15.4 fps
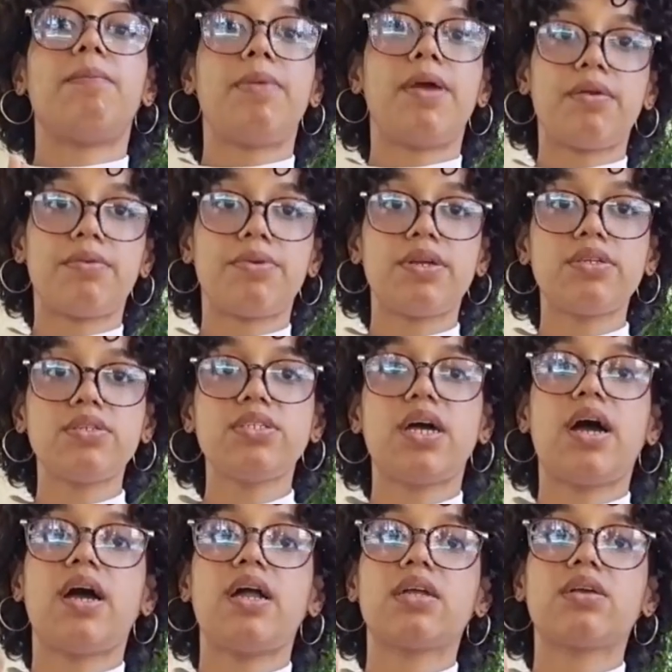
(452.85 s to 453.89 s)
barriers
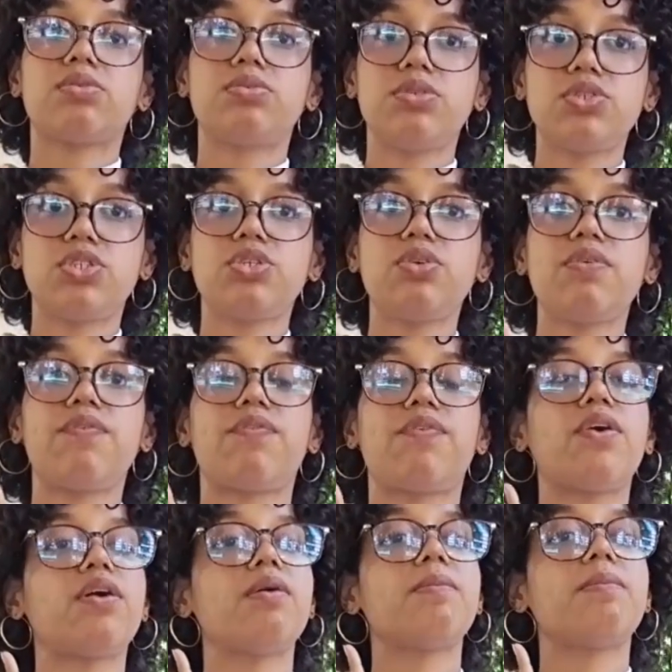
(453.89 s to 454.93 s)
are crucial
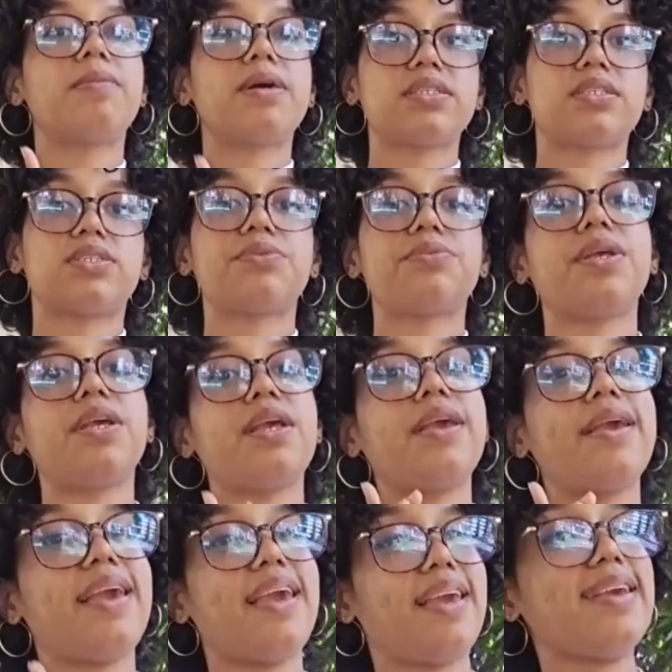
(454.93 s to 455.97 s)
for mastering
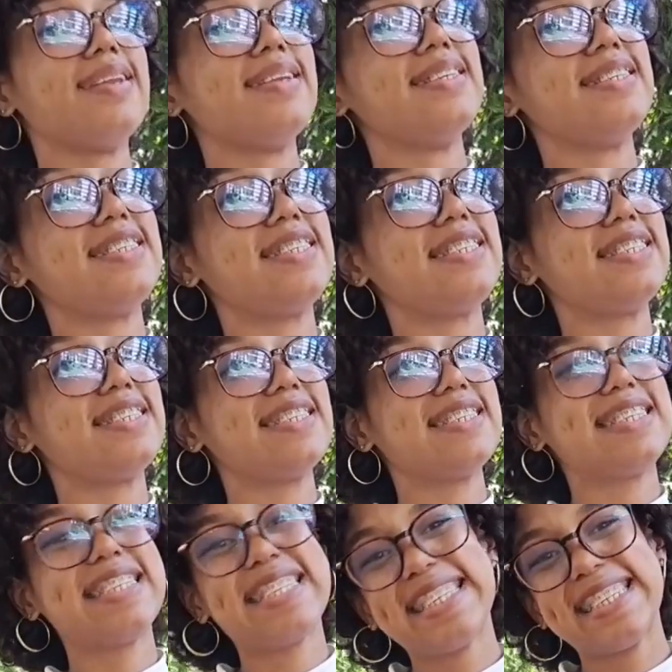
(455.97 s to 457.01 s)
English.
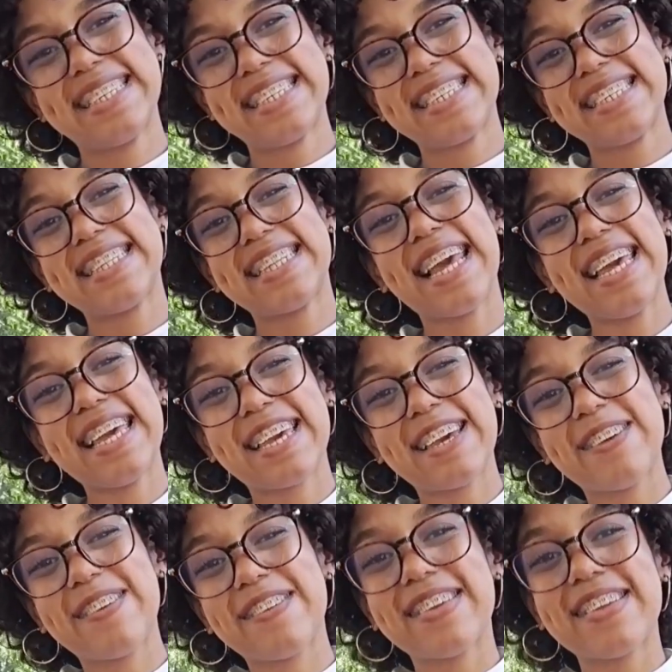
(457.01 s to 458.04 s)
Thank
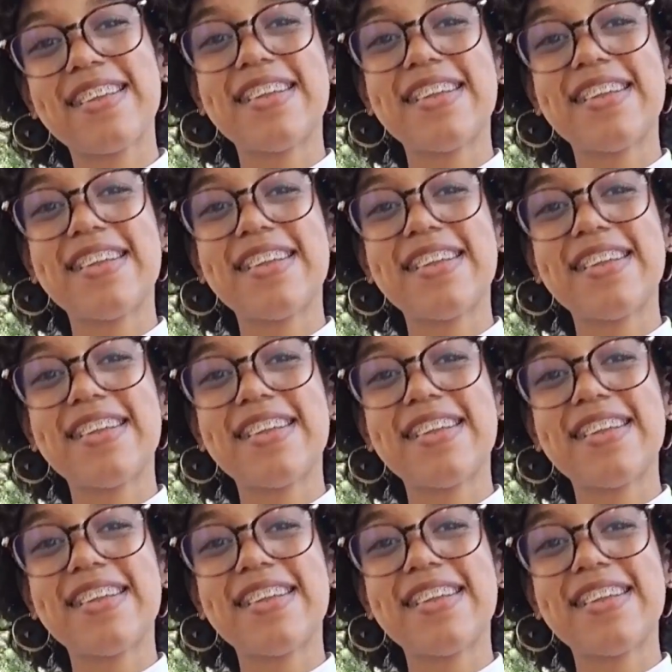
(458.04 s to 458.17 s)
you.